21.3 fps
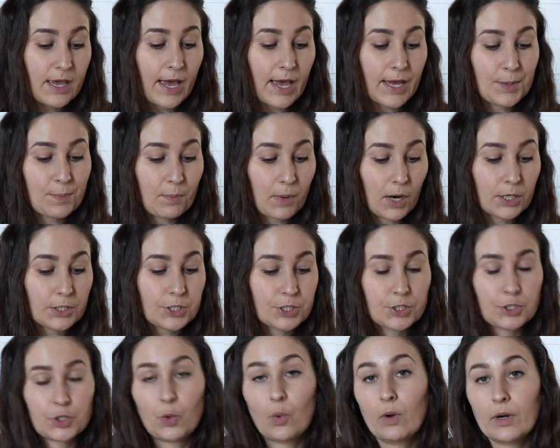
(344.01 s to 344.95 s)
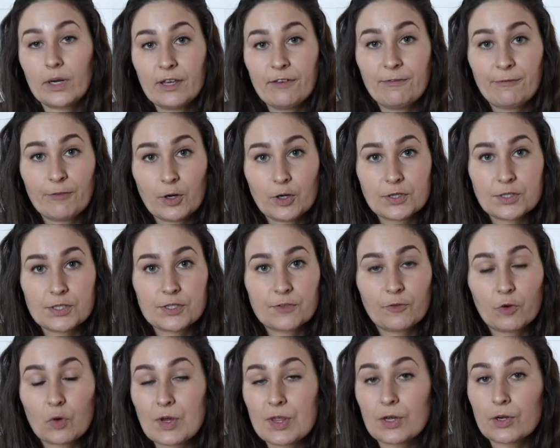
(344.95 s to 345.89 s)
and March 21st
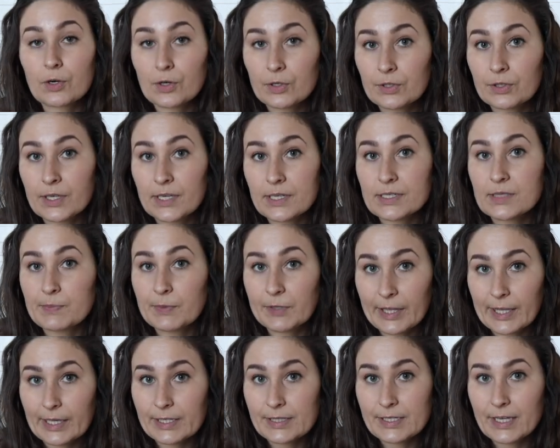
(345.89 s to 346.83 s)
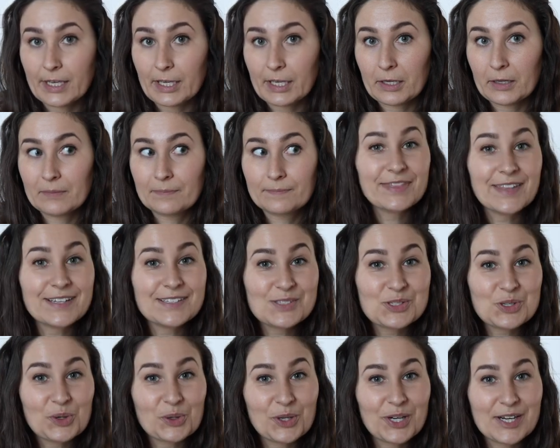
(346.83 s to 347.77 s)
for the earliest planting. That's
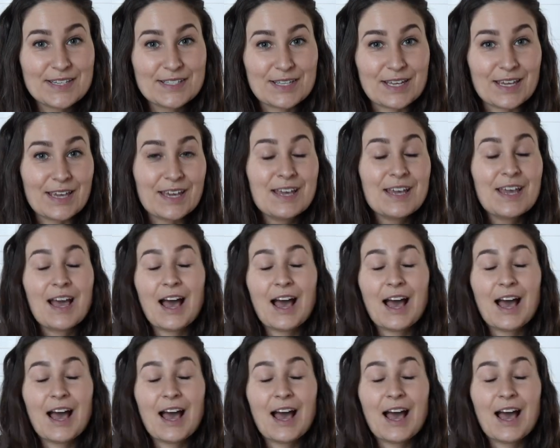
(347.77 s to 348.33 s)
so crazy.